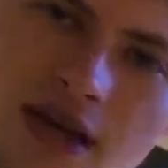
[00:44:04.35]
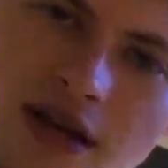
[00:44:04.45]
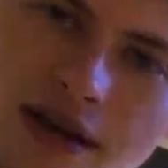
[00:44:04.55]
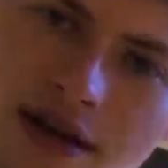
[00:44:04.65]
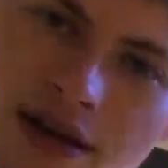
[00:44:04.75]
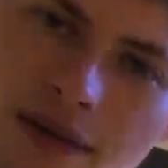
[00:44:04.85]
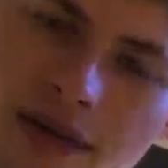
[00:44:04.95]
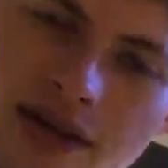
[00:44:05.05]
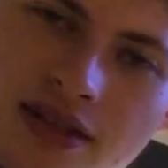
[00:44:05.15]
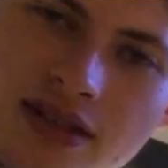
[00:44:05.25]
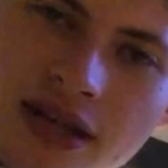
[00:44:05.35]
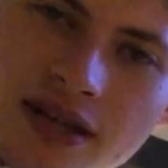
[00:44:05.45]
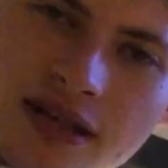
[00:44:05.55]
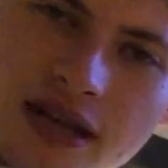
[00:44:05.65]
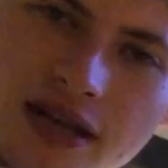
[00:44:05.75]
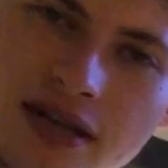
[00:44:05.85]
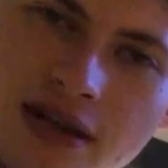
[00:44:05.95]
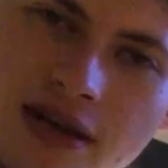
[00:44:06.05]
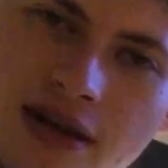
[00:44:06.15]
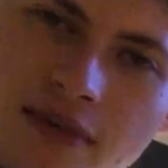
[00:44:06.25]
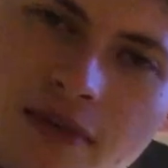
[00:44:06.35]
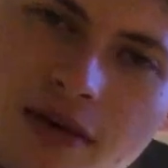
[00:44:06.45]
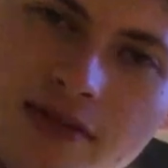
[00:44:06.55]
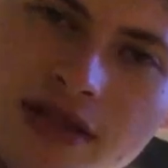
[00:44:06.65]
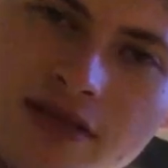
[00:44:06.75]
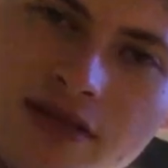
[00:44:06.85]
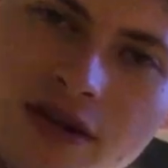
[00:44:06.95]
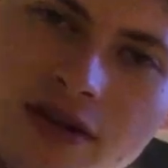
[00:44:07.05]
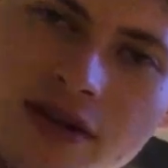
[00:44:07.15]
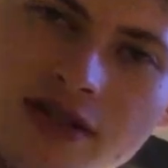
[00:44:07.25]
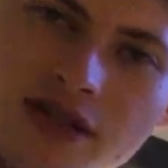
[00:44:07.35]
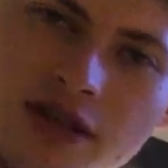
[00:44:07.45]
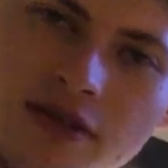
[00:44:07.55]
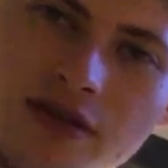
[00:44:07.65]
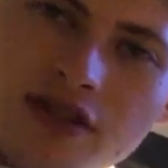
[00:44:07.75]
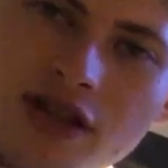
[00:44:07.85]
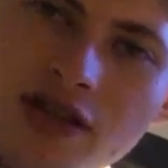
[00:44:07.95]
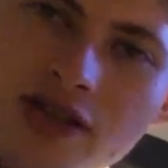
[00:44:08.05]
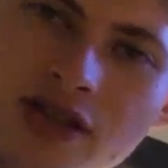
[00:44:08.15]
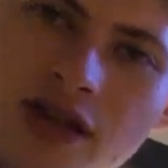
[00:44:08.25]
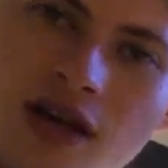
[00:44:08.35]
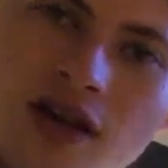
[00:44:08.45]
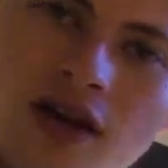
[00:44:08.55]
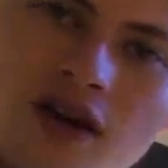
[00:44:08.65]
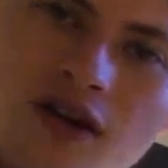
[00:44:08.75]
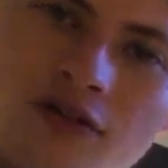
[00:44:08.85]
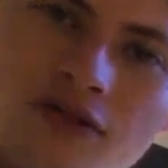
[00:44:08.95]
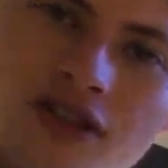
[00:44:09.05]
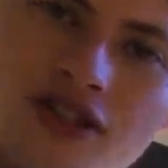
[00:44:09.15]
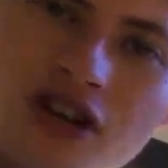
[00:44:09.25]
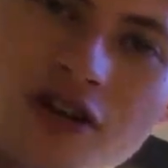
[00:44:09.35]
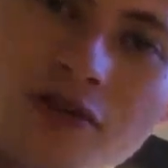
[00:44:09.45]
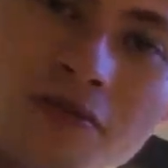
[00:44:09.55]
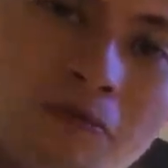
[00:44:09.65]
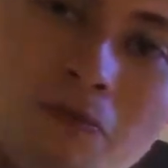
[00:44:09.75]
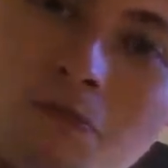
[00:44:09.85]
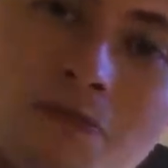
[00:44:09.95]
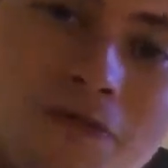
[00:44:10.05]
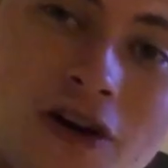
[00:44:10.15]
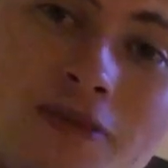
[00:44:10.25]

And then Zach is saying, I'm Slaves of Darkness, so just along for the show. Fucking